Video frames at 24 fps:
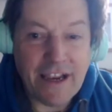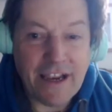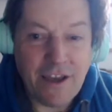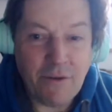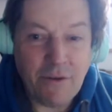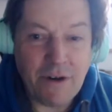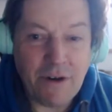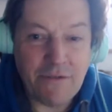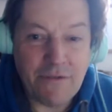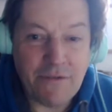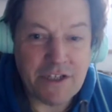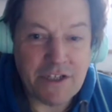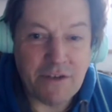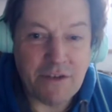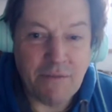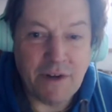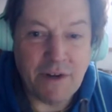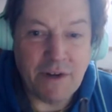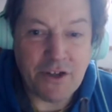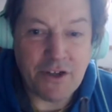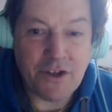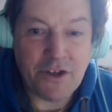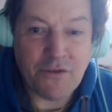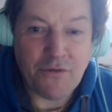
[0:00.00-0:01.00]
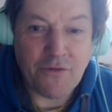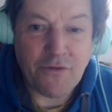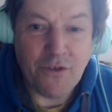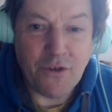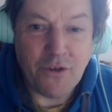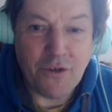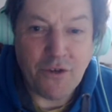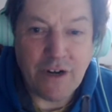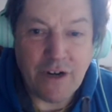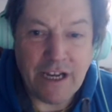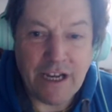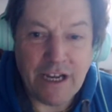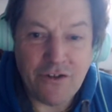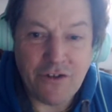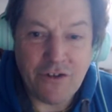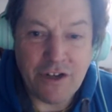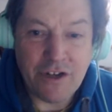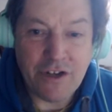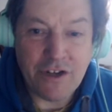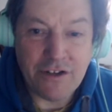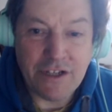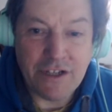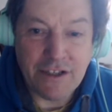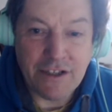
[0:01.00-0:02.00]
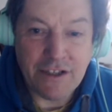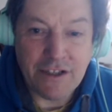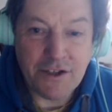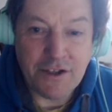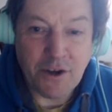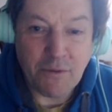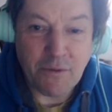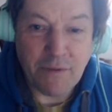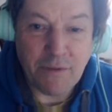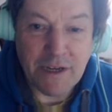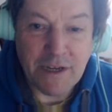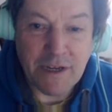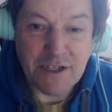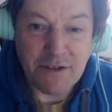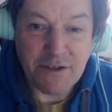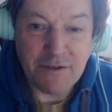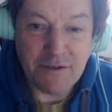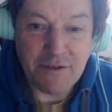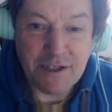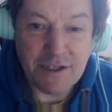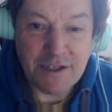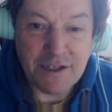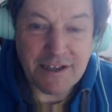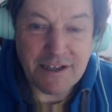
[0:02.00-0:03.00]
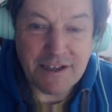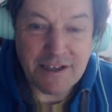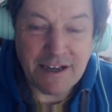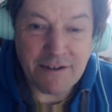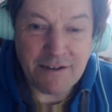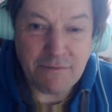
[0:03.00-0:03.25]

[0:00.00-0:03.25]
you ever so much for introducing the topic to us,